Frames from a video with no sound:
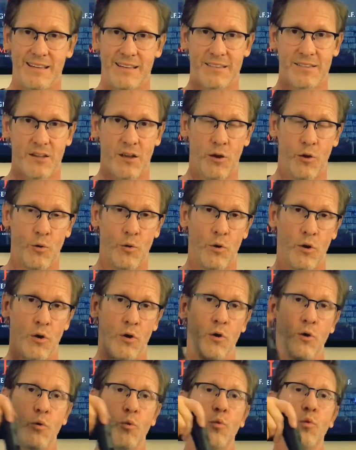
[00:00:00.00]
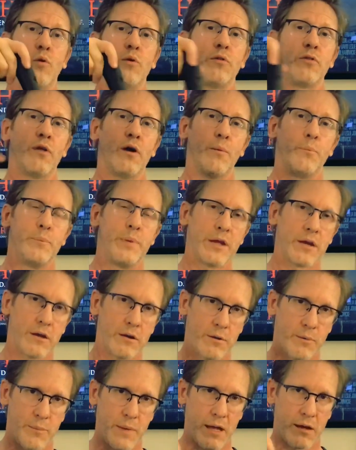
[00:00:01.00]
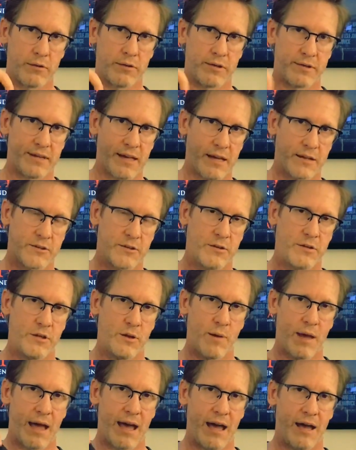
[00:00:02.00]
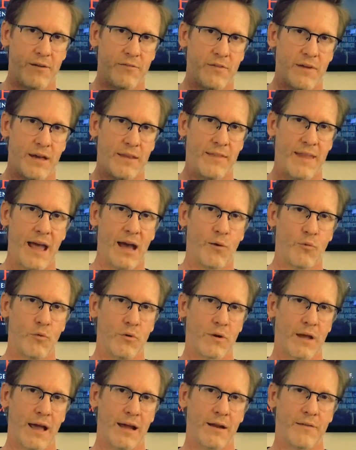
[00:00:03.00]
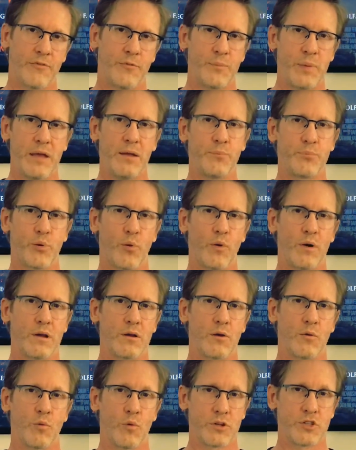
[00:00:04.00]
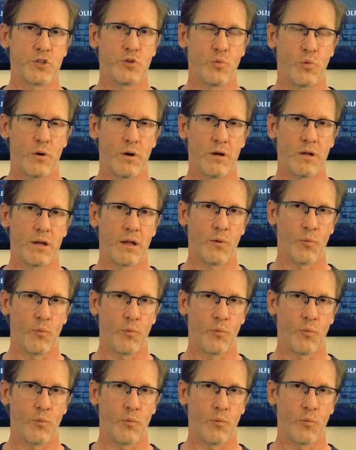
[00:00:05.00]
So the bigger metal detector you have, and that will kind of pinpoint what you want and